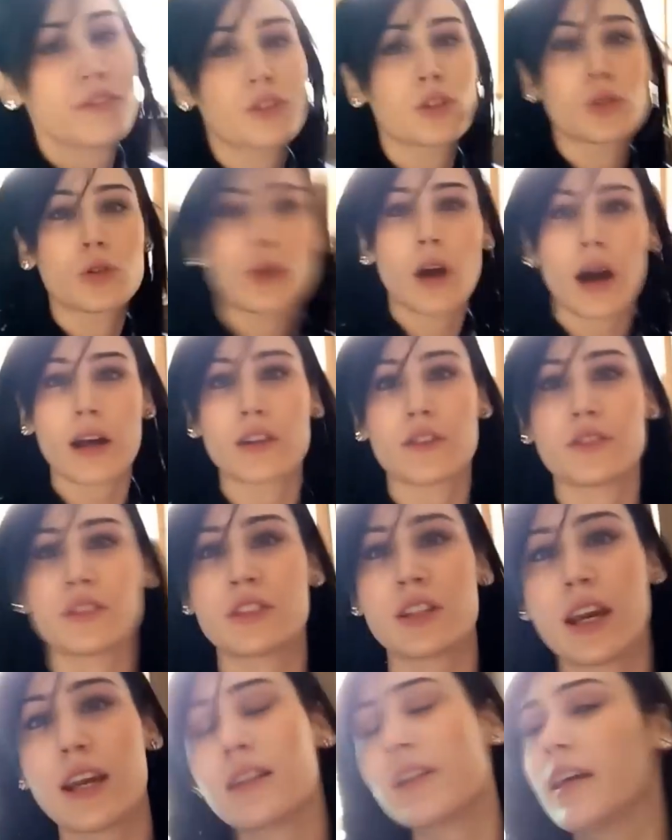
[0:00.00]
to kind of
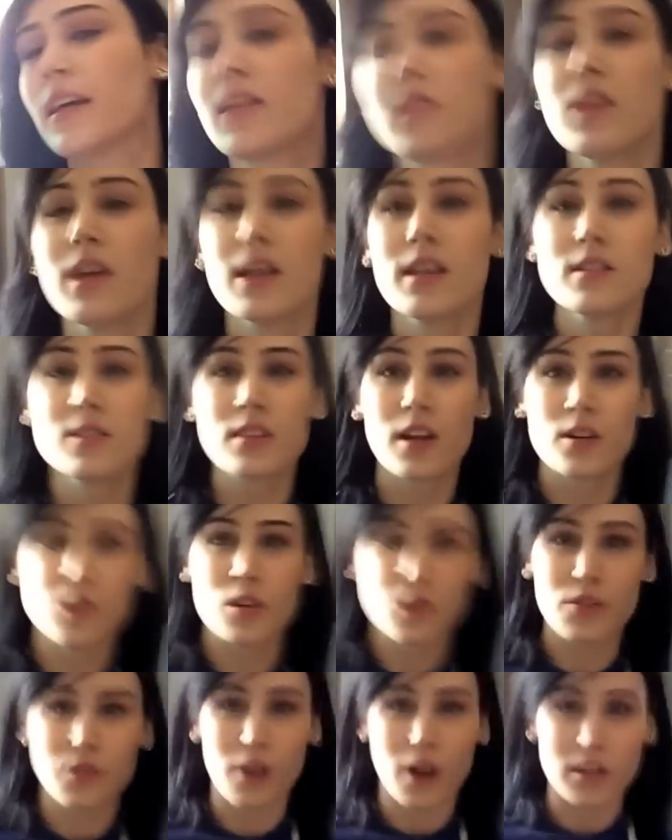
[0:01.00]
stand like this under
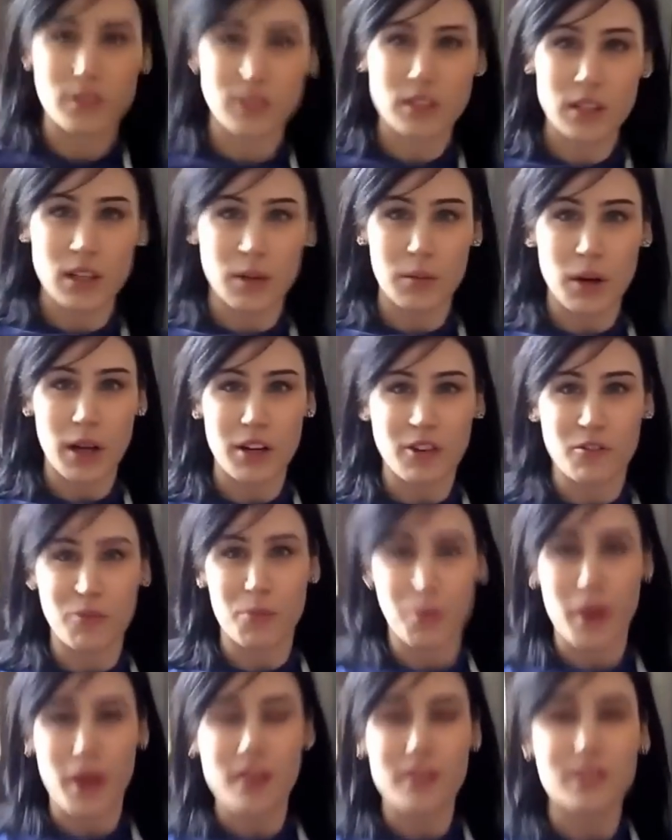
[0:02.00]
the faucet. I'm kind of
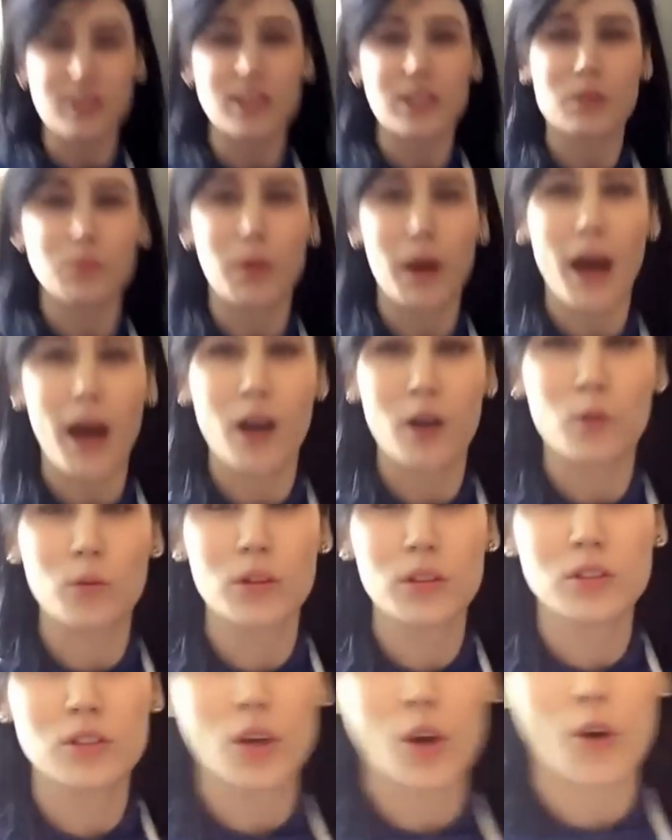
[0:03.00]
bending
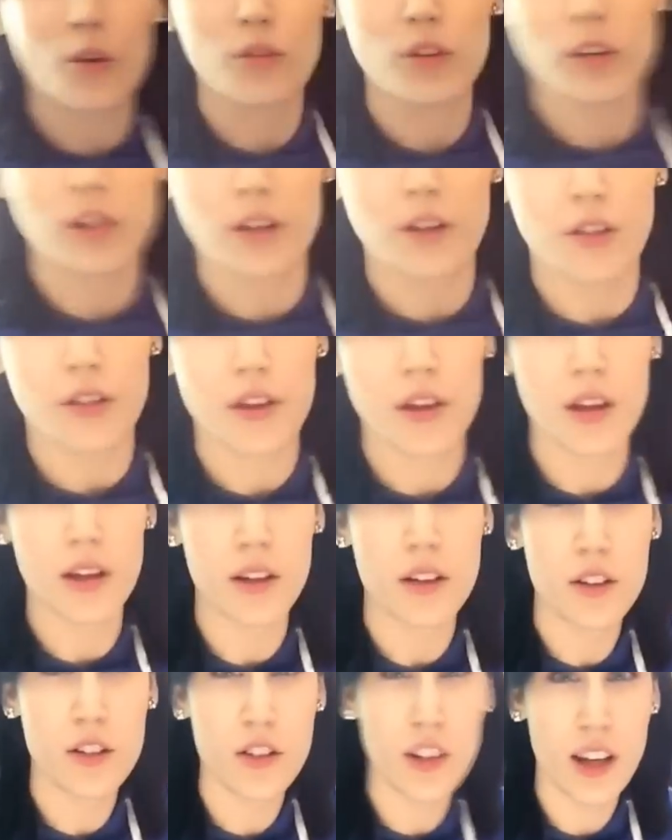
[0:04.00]
backwards over the
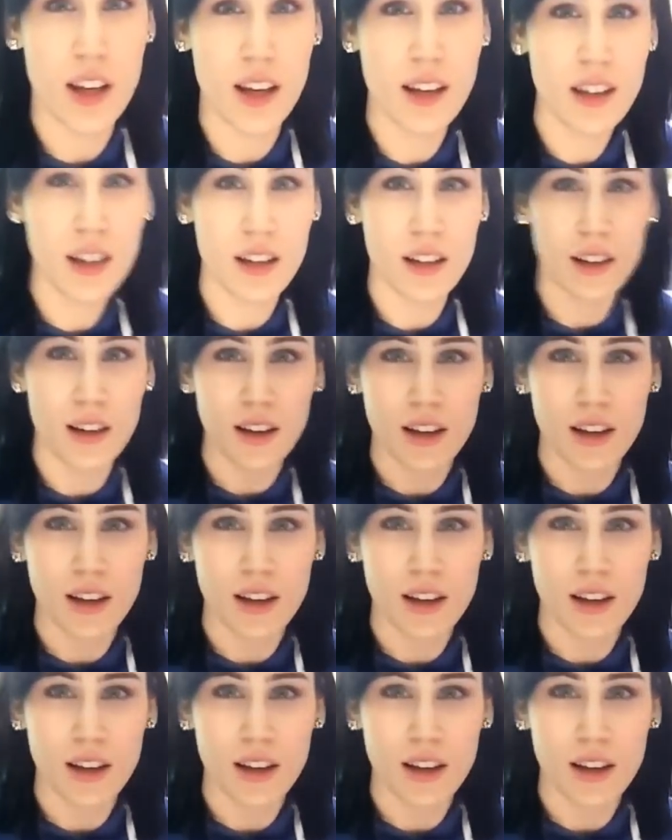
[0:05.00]
sink.